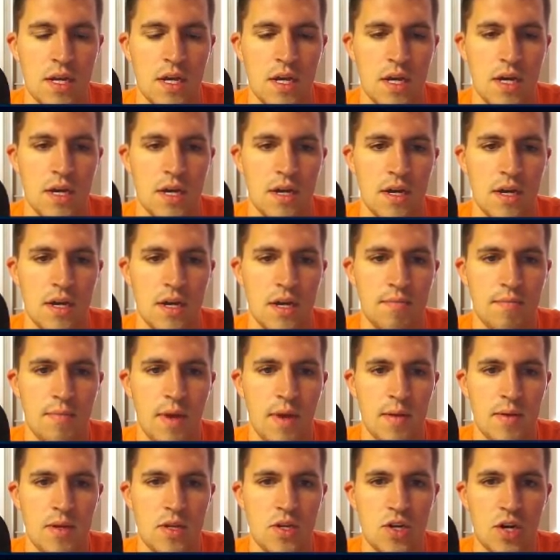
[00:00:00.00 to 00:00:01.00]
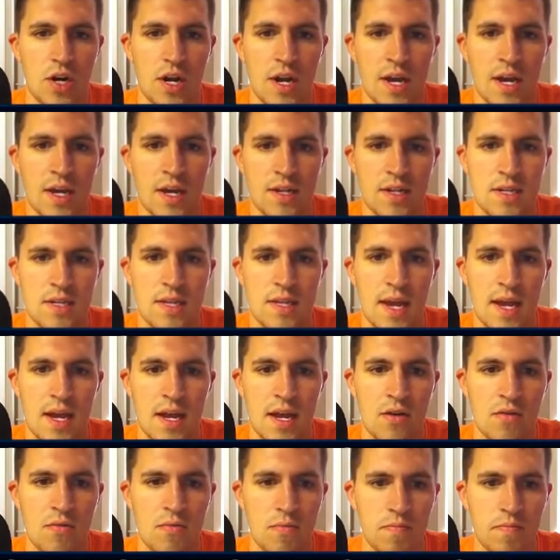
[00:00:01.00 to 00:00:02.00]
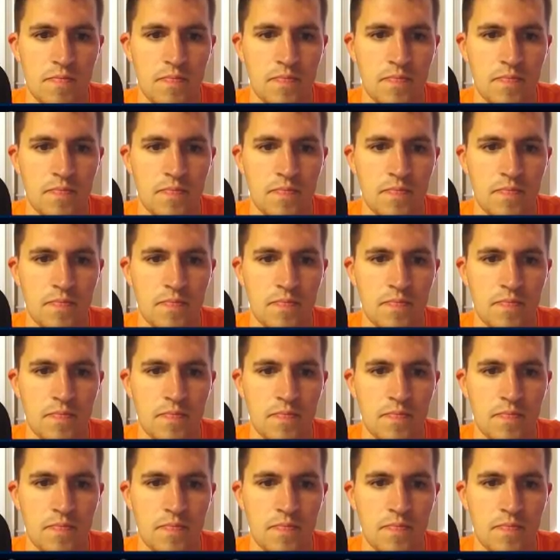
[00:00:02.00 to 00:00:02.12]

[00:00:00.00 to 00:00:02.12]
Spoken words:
baby drags down.